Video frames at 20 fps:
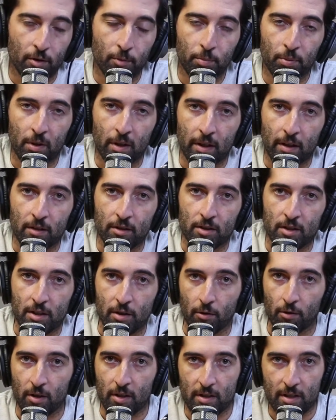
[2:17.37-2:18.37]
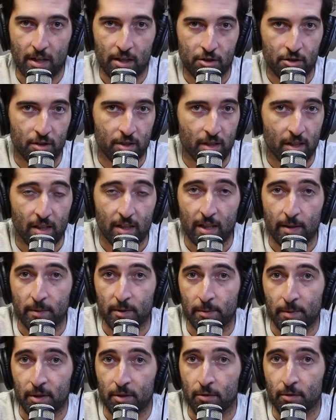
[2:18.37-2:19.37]
the players and the organizations and the
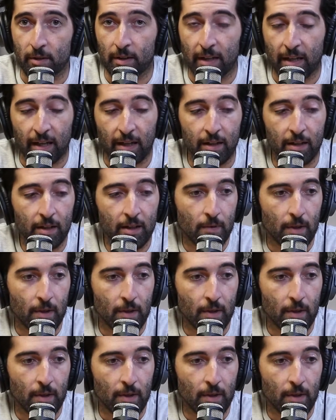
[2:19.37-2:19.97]
teams to be doing that,